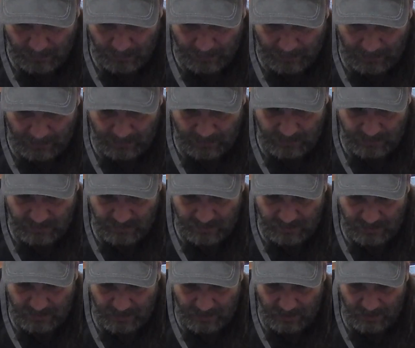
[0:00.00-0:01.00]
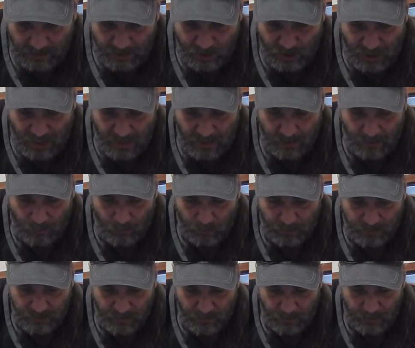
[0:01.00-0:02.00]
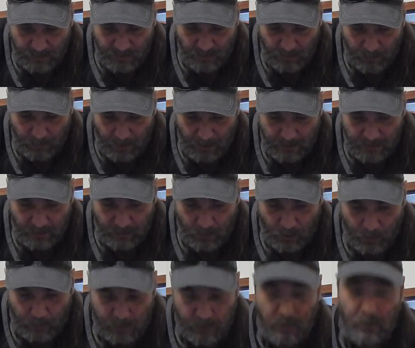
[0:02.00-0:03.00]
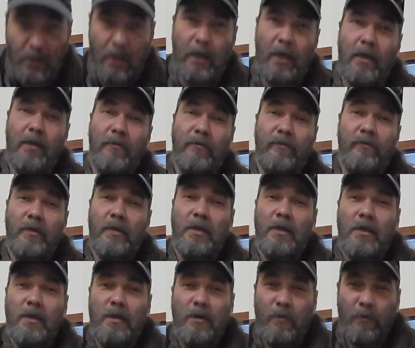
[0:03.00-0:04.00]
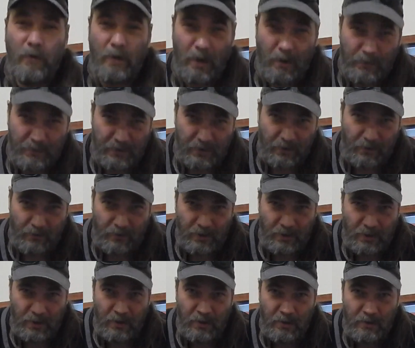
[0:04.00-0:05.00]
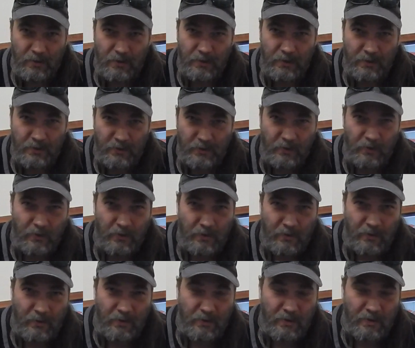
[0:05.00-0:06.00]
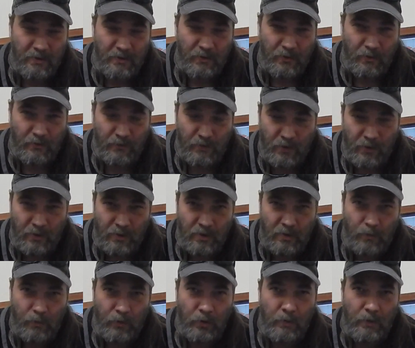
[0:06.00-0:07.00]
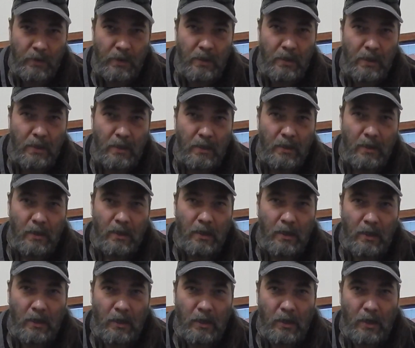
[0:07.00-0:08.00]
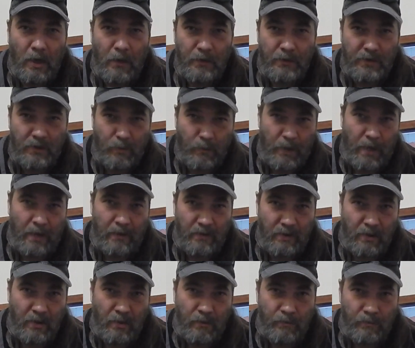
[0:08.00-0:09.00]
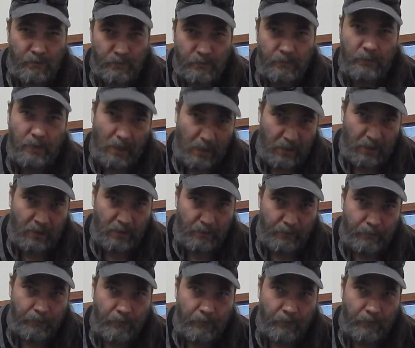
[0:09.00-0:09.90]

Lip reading: Alex Day Chain, what's the most embarrassing moment in your life? When I was a little kid, just sort of turning into puberty, I was in the bathtub naked